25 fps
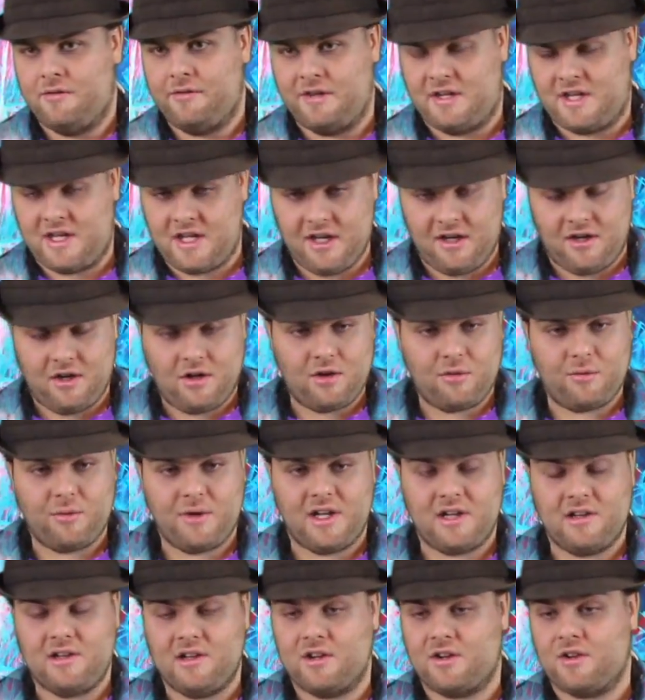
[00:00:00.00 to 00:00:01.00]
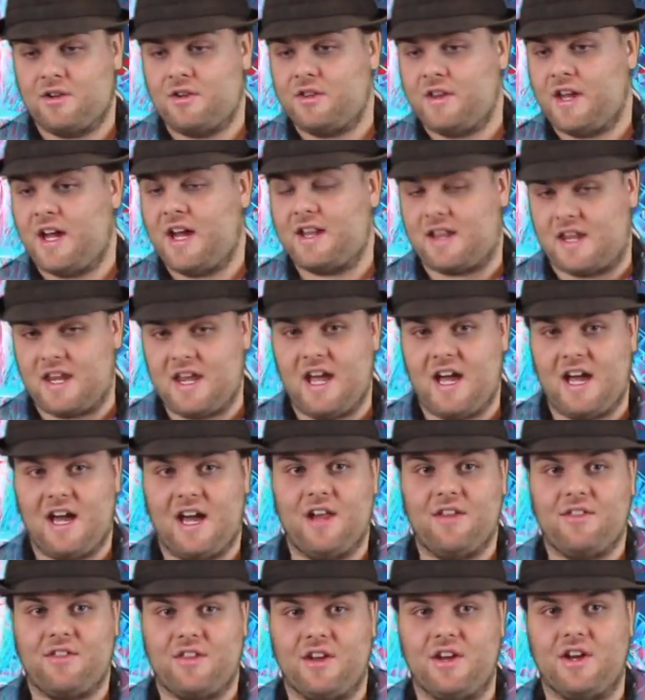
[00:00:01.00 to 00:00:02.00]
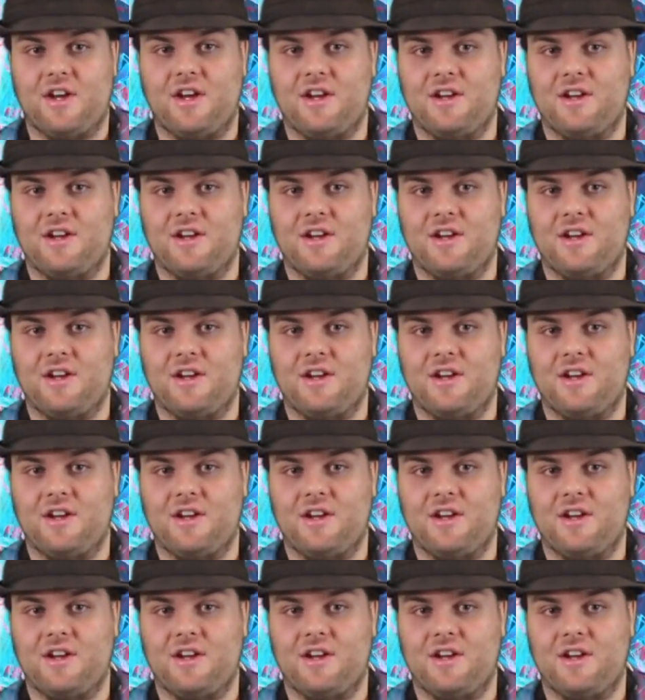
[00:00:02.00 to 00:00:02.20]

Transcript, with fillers: Here we learn that yeah, the